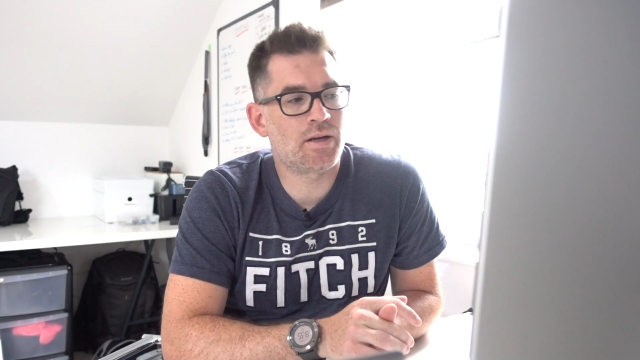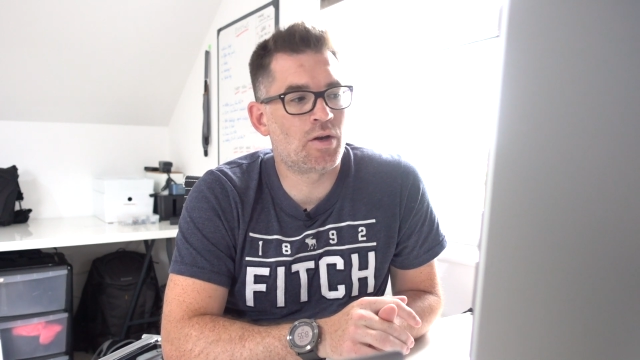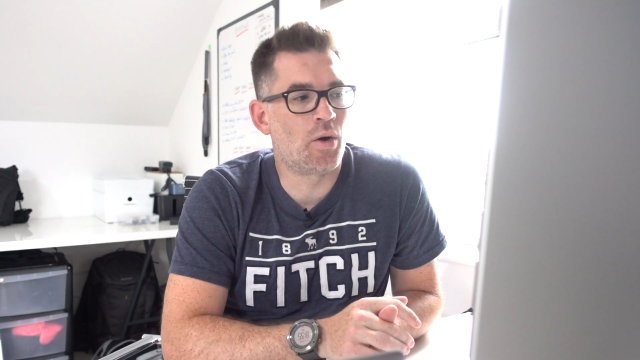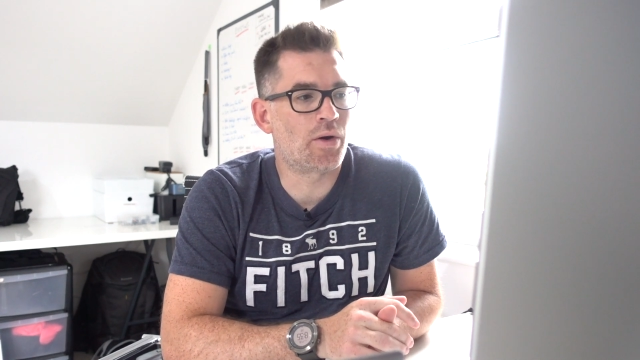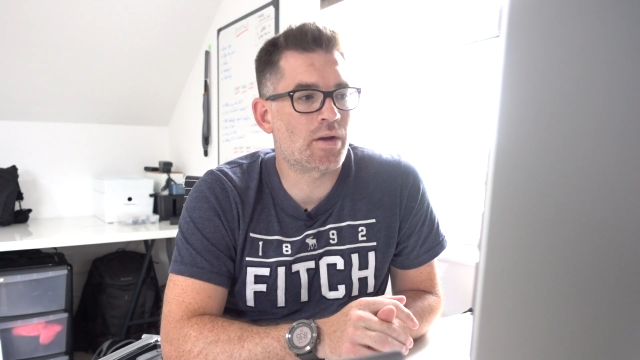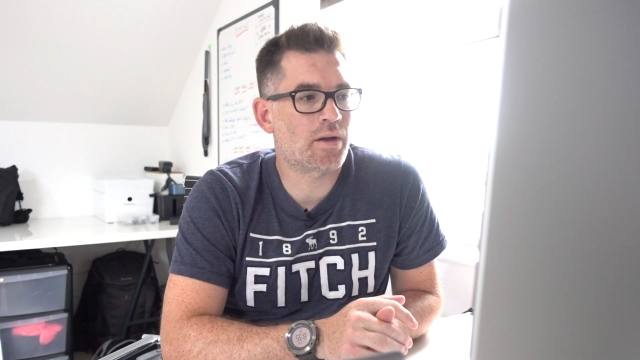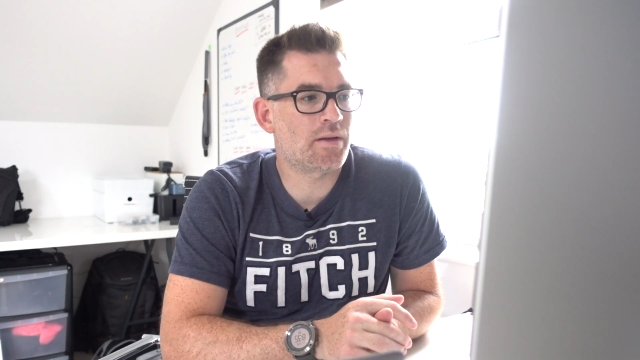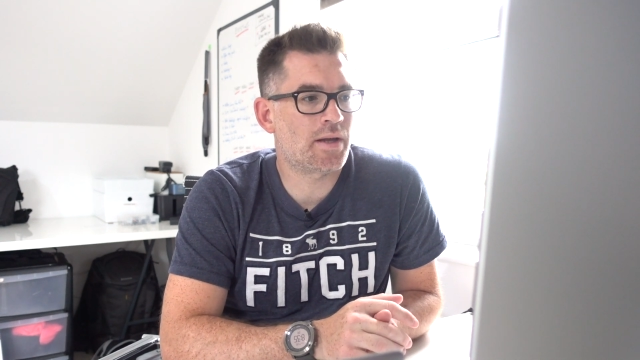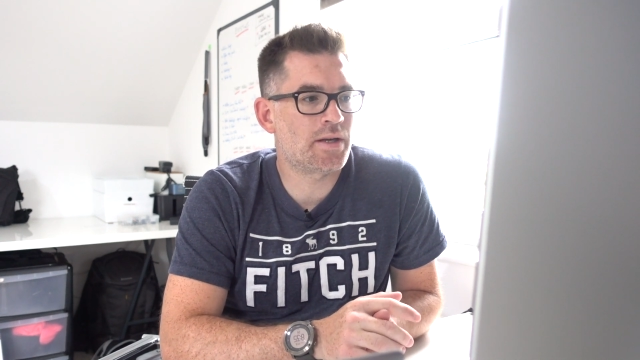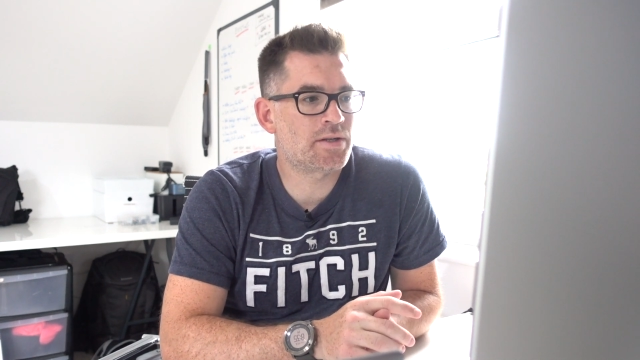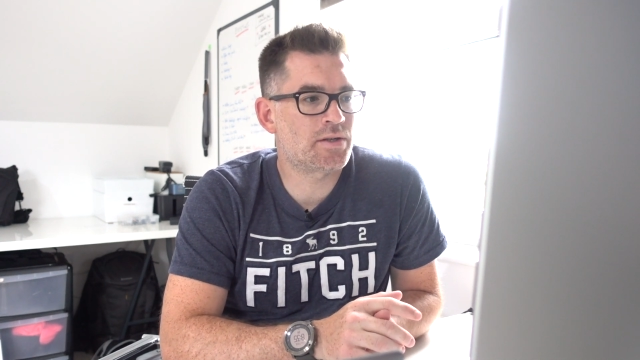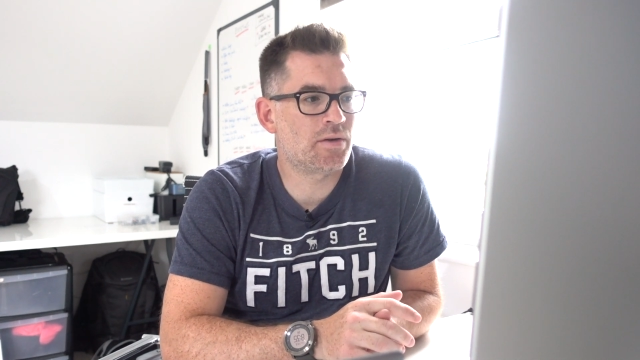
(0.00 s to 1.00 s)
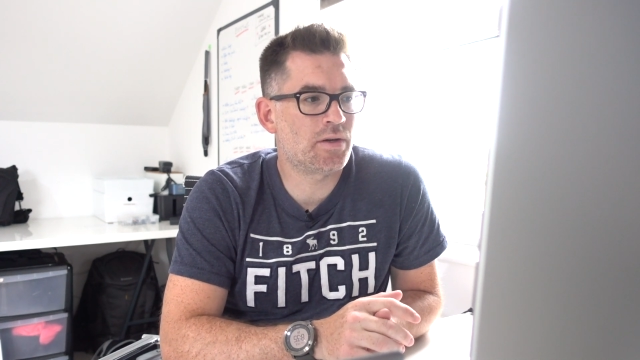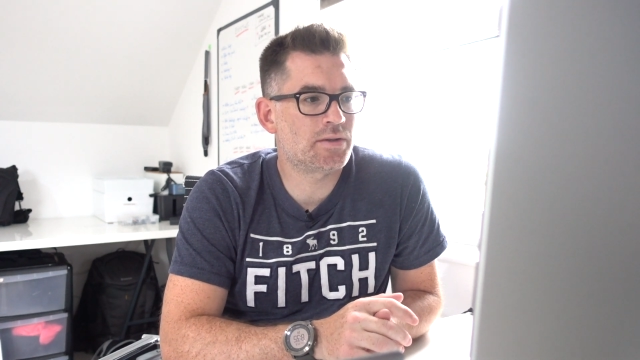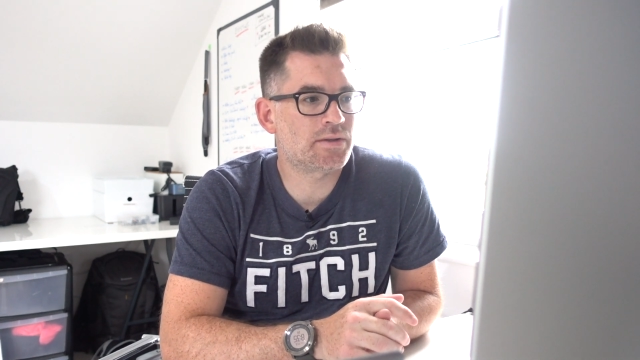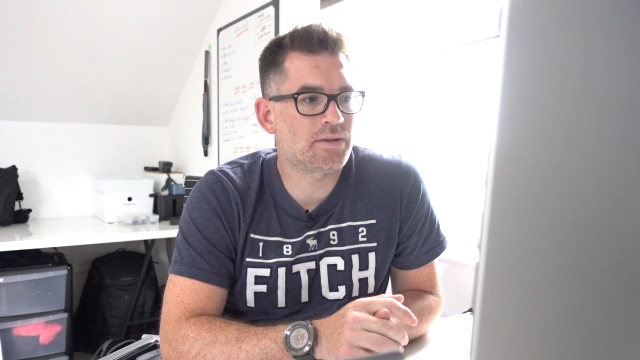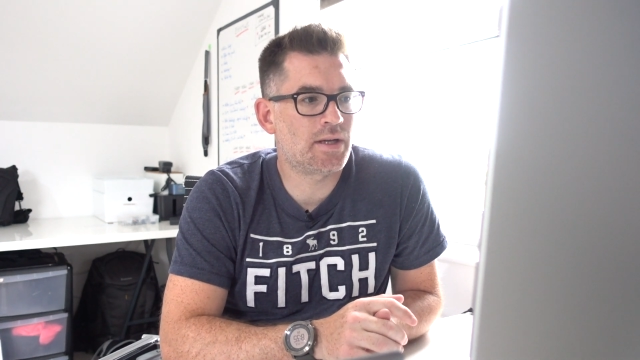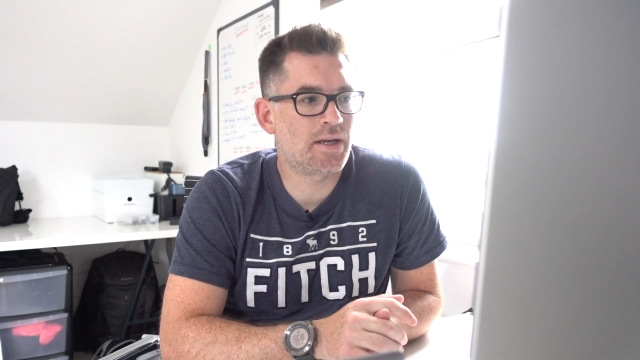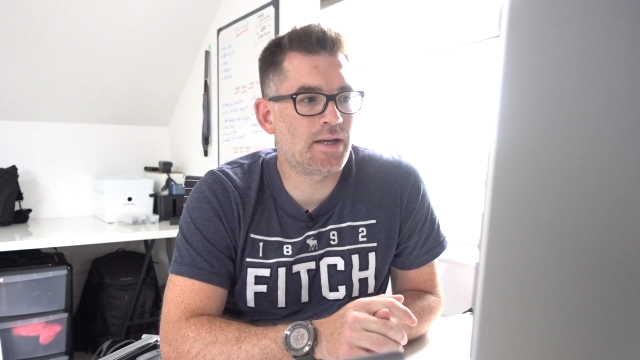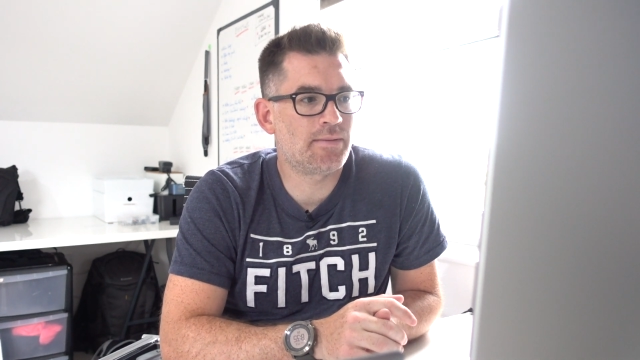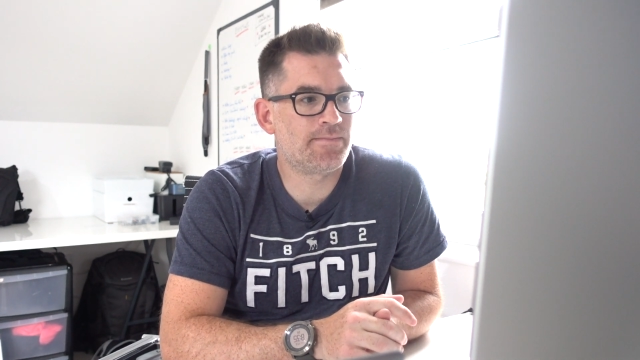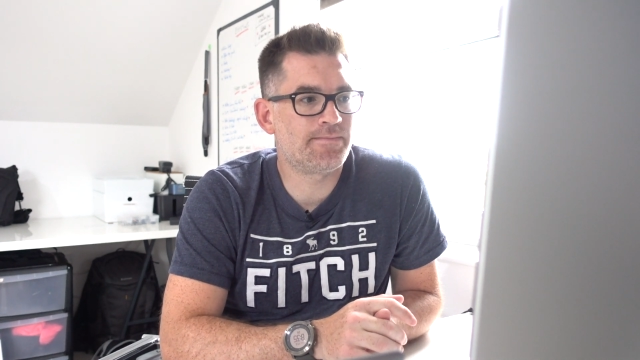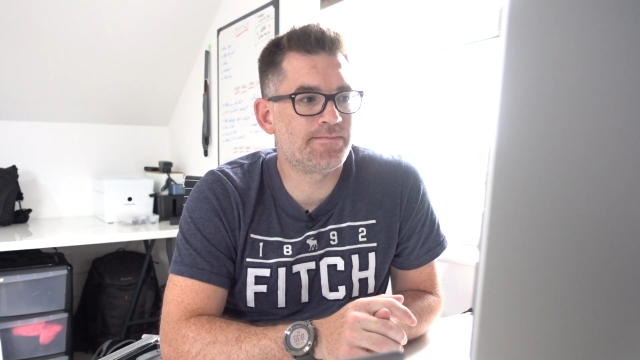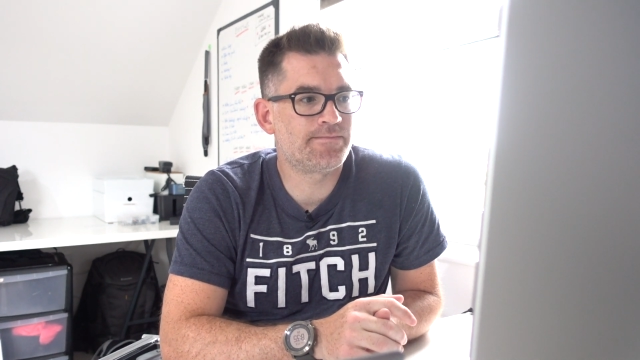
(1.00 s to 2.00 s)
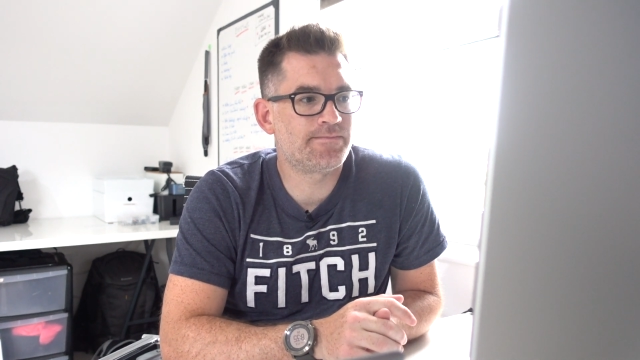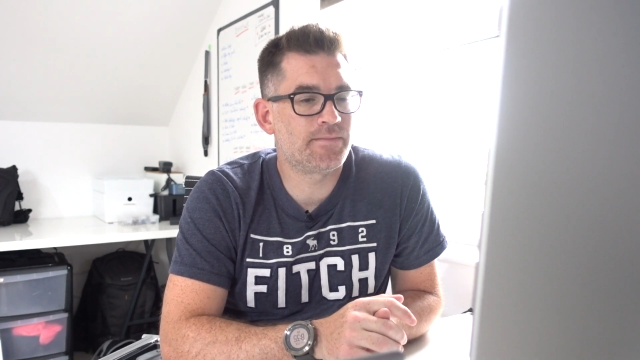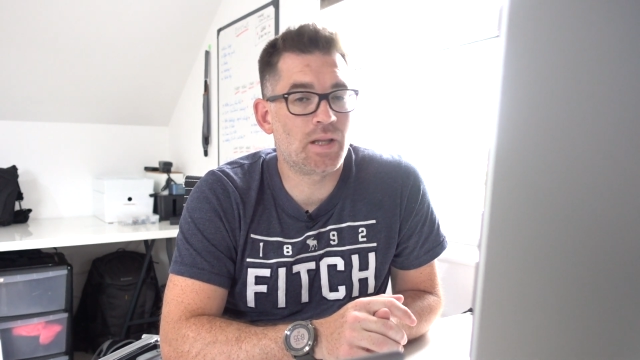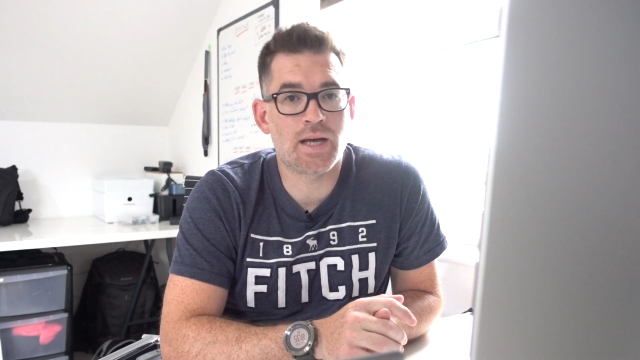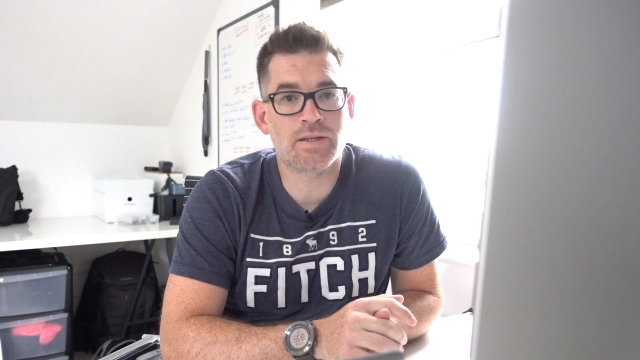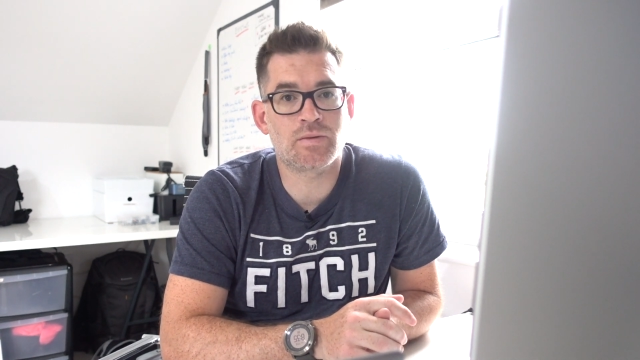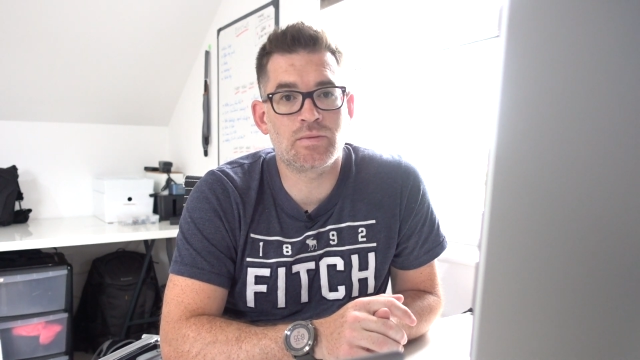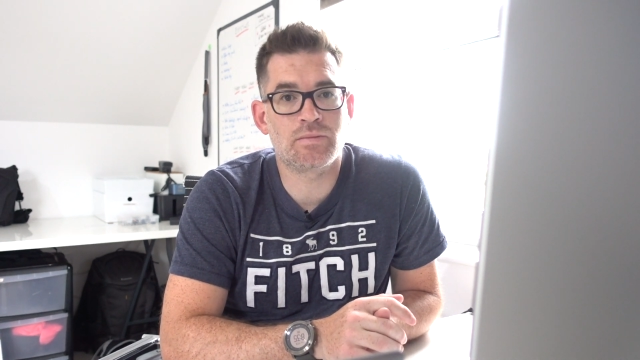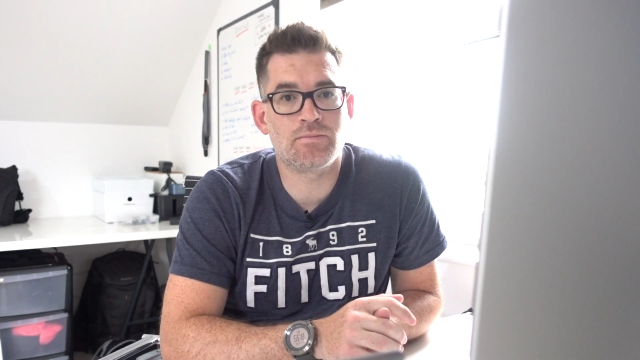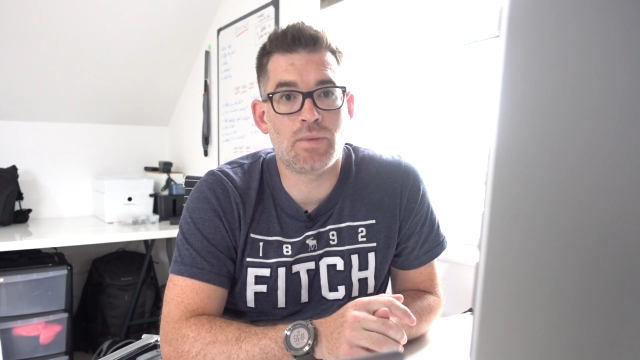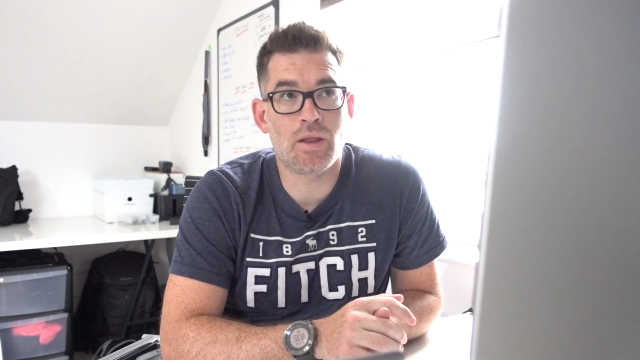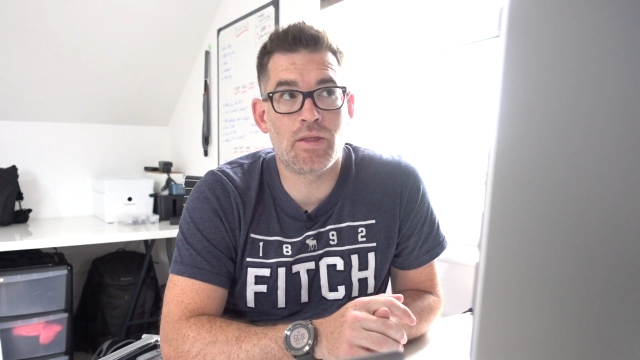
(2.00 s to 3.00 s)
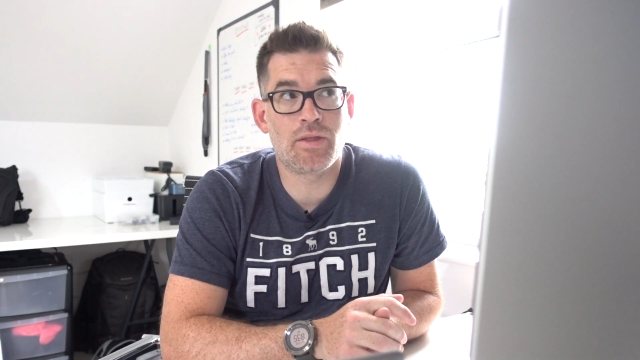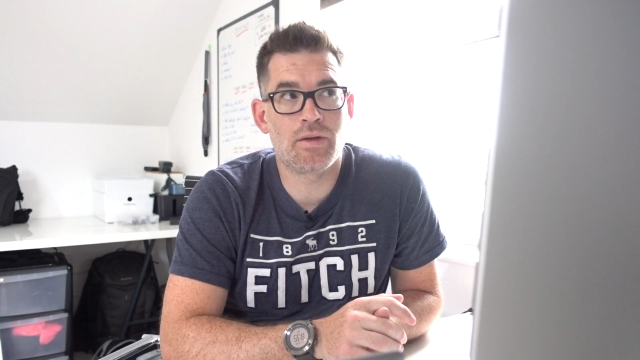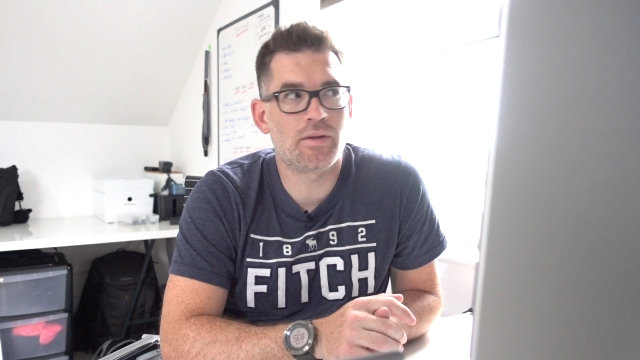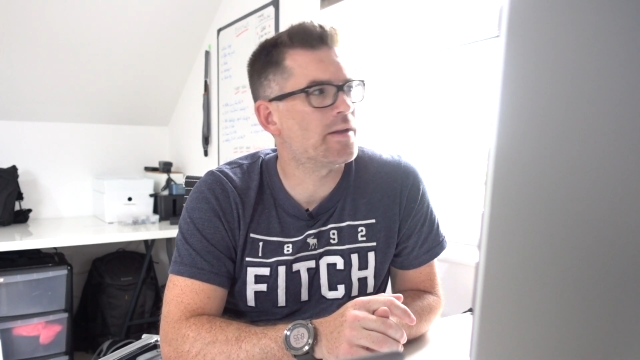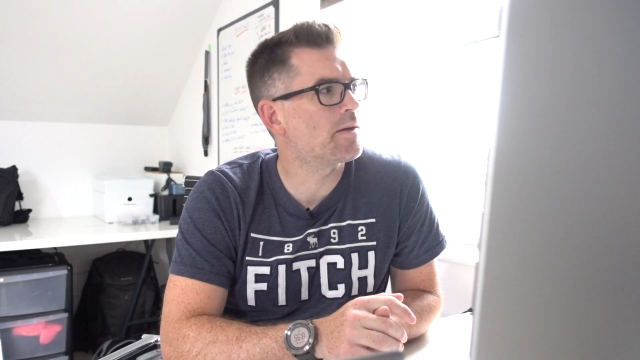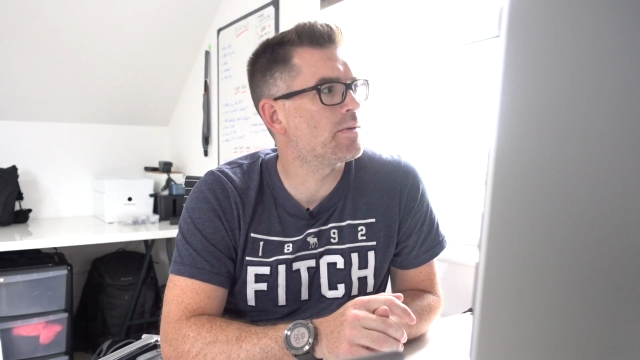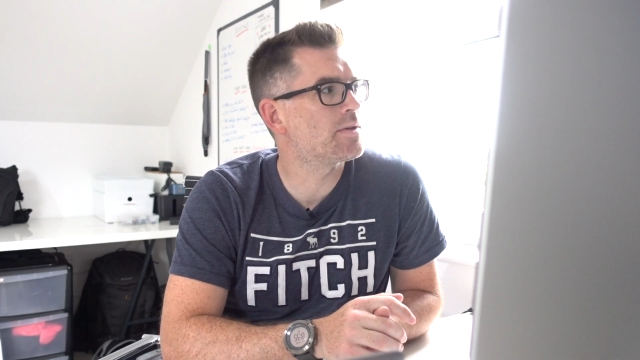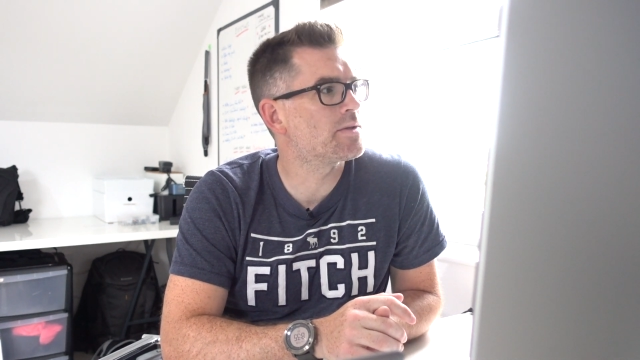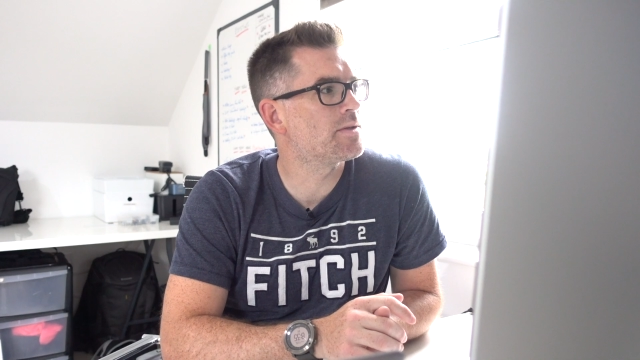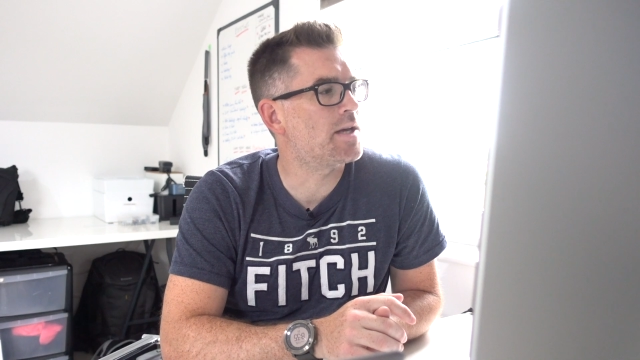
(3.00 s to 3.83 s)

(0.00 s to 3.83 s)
Cork that I shot um, last month, I think it was,